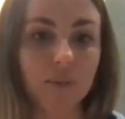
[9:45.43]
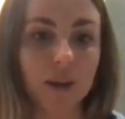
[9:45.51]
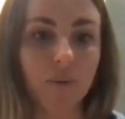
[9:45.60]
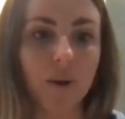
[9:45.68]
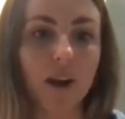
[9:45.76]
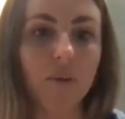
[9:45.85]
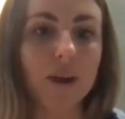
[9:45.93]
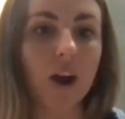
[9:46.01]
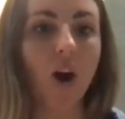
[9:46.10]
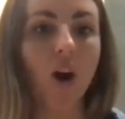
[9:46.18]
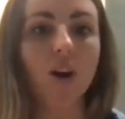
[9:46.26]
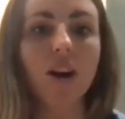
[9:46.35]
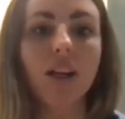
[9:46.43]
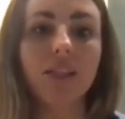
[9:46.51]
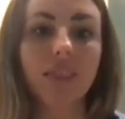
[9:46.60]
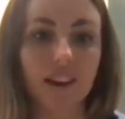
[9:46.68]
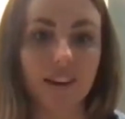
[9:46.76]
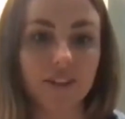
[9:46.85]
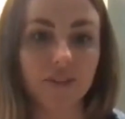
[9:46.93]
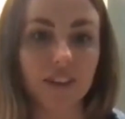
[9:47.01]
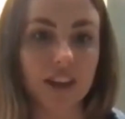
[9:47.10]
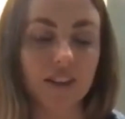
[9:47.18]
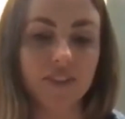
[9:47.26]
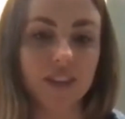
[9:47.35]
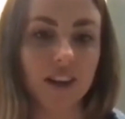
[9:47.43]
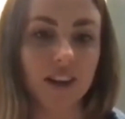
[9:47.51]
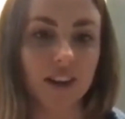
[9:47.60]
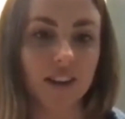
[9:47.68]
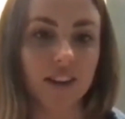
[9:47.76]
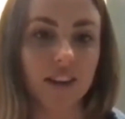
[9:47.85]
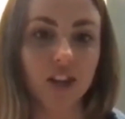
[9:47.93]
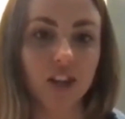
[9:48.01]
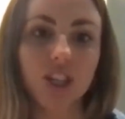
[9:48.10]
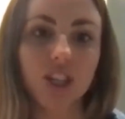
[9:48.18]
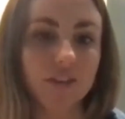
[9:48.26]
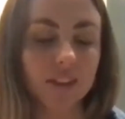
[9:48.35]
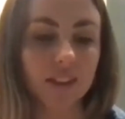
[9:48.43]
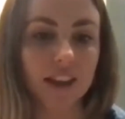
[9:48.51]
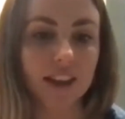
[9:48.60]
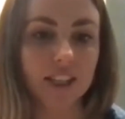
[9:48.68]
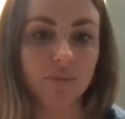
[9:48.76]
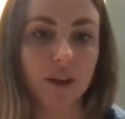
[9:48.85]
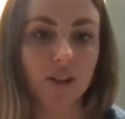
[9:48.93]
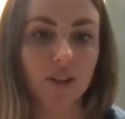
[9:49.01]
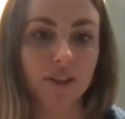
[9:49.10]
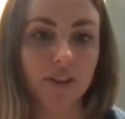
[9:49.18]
like what we all collectively have done and achieved in last month.